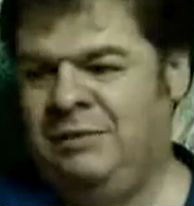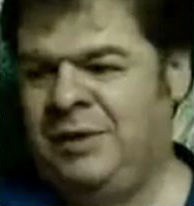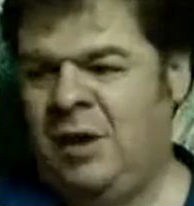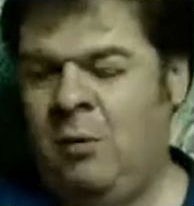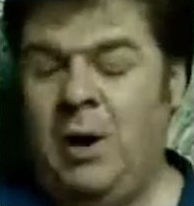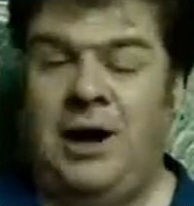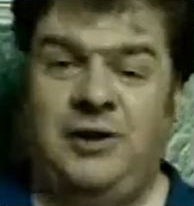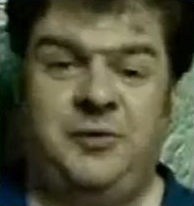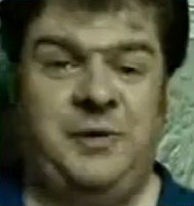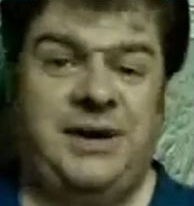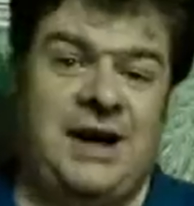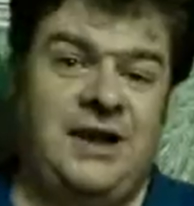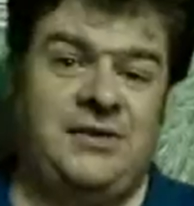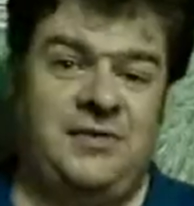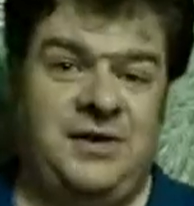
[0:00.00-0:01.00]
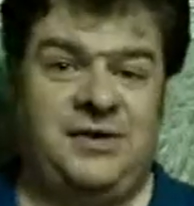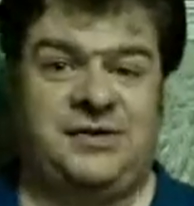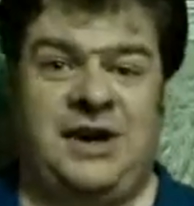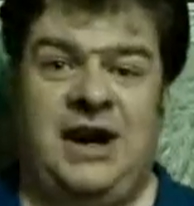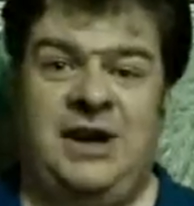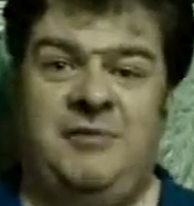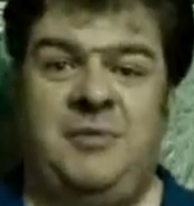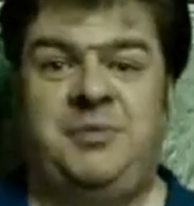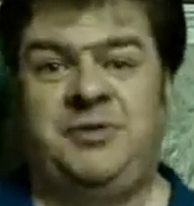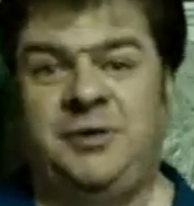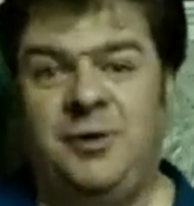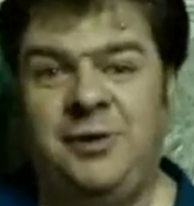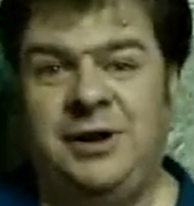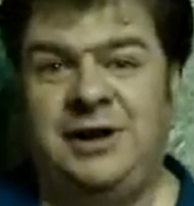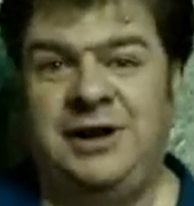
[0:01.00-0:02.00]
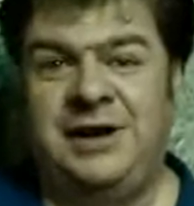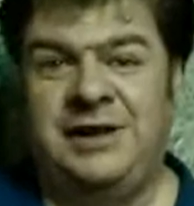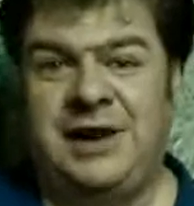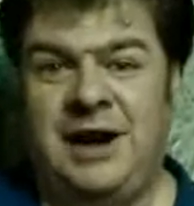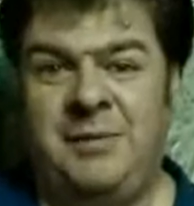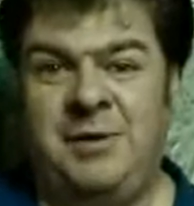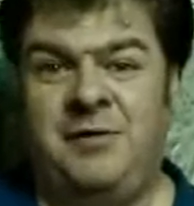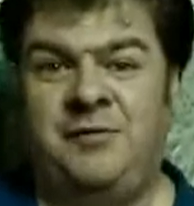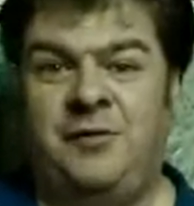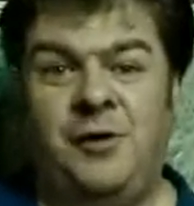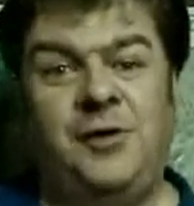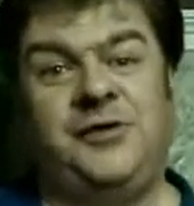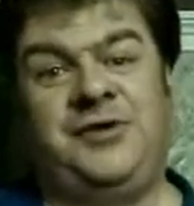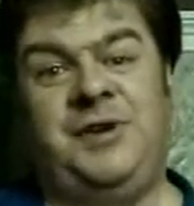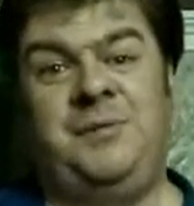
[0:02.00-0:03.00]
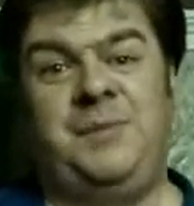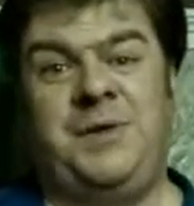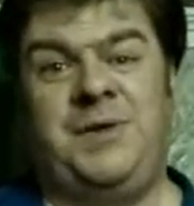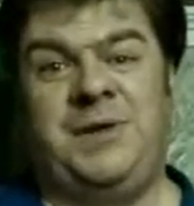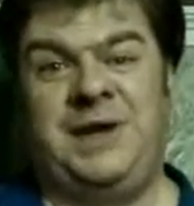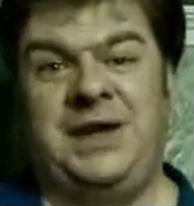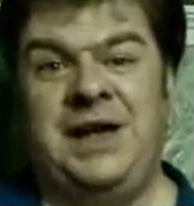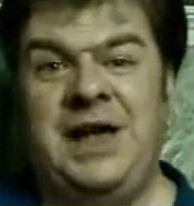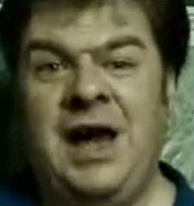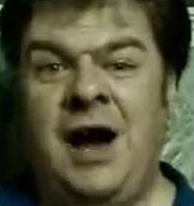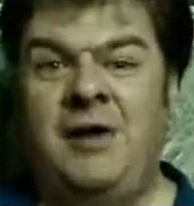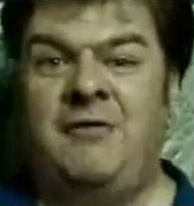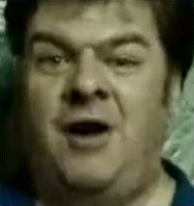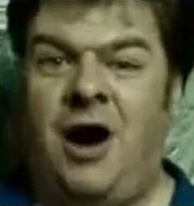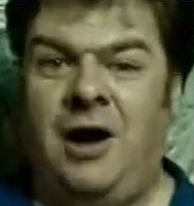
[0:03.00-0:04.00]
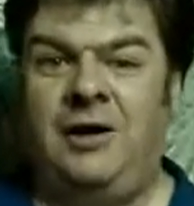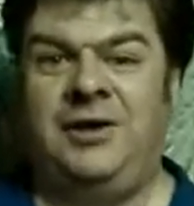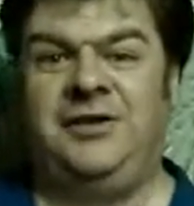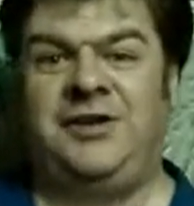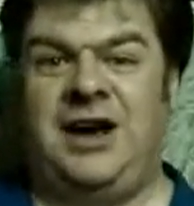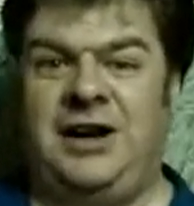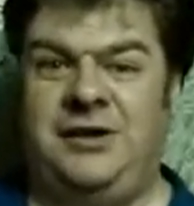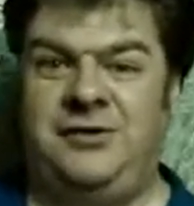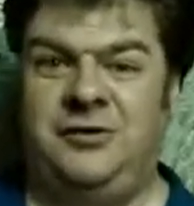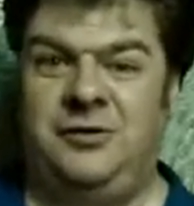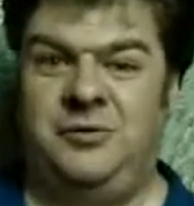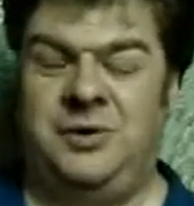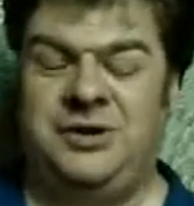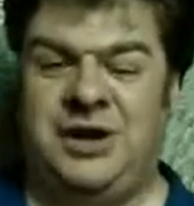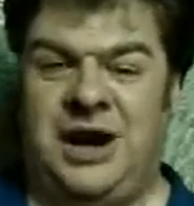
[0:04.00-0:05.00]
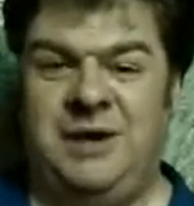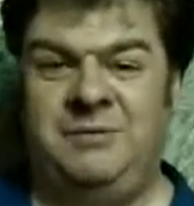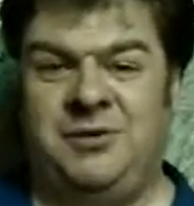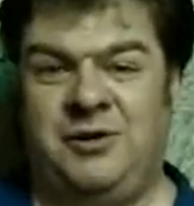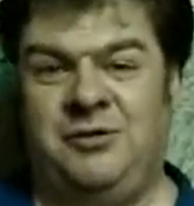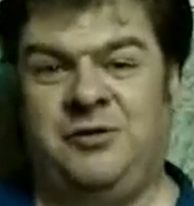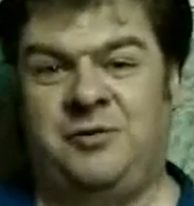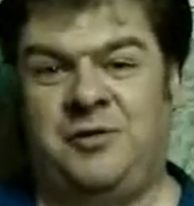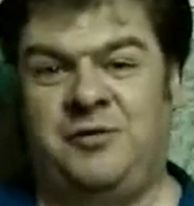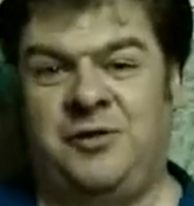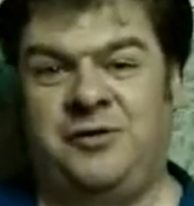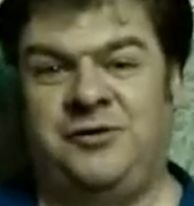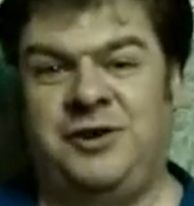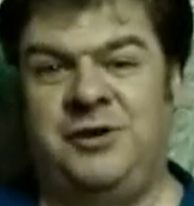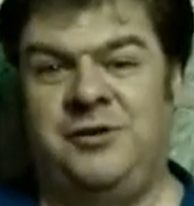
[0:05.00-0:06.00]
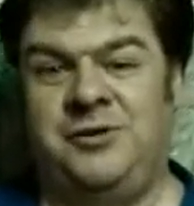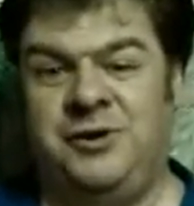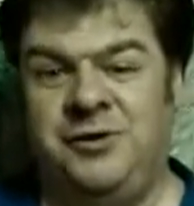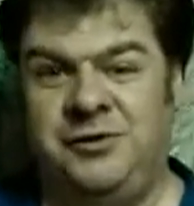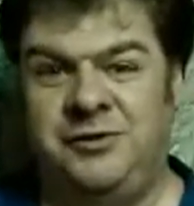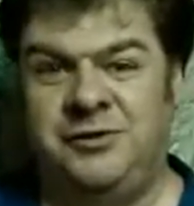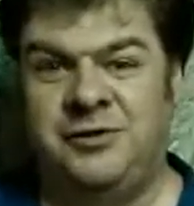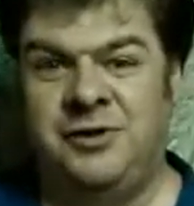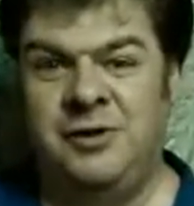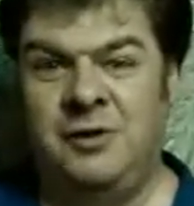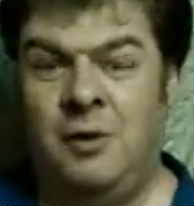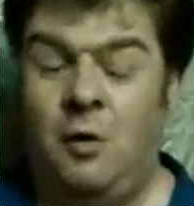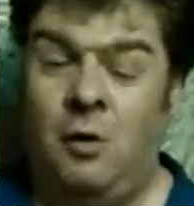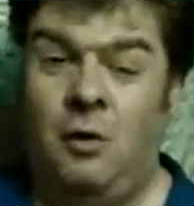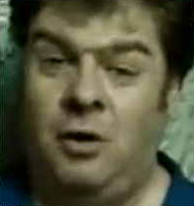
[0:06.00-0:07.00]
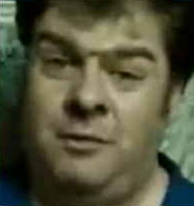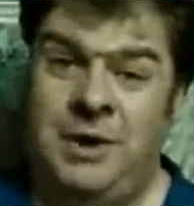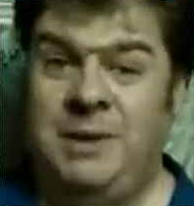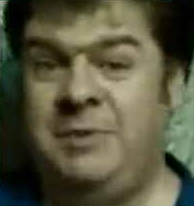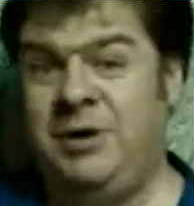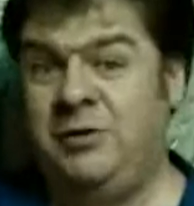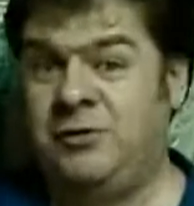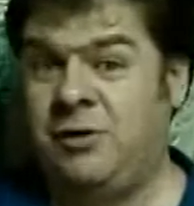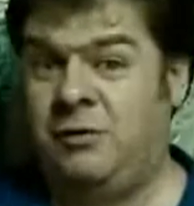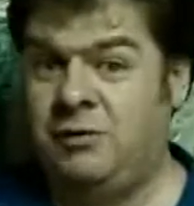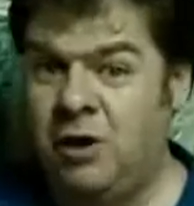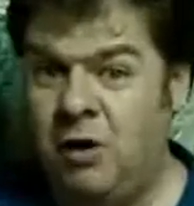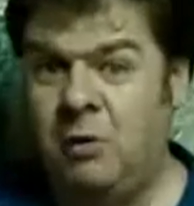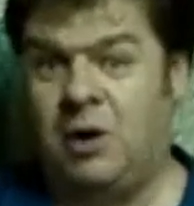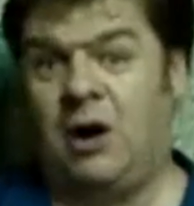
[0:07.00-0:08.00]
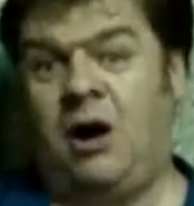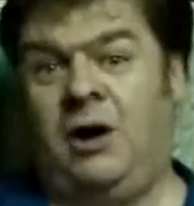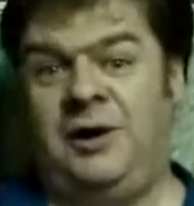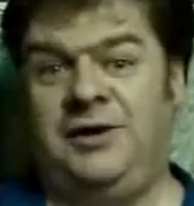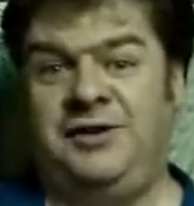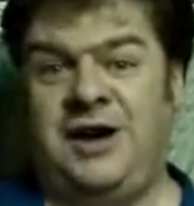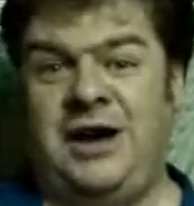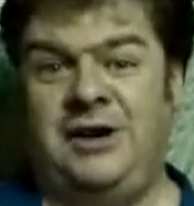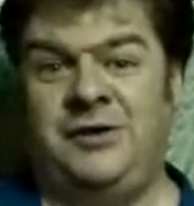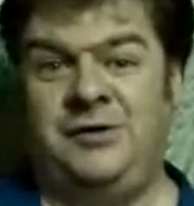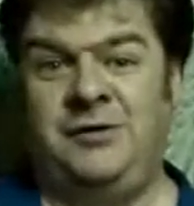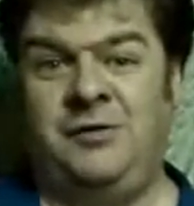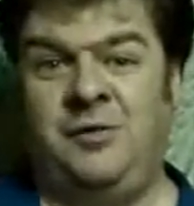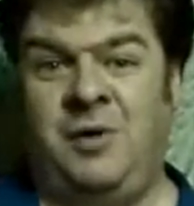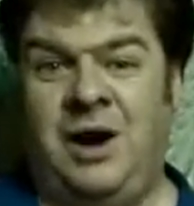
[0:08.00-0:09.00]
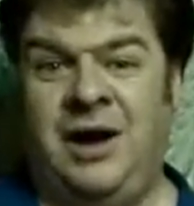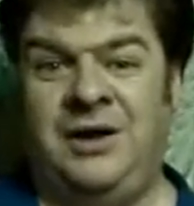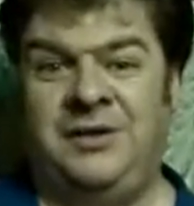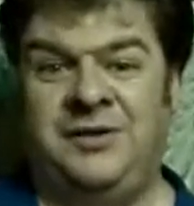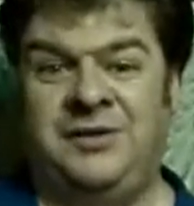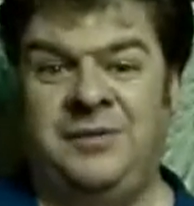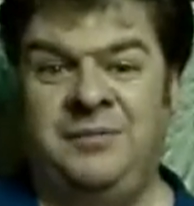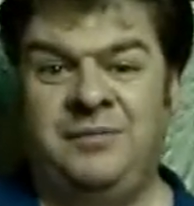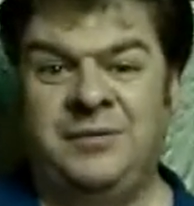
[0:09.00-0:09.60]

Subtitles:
Well, it's because of this kind of absurdity that I'm in full sympathy of Holland's attitude when time zones were first introduced. Or maybe you don't know what Holland's attitude was.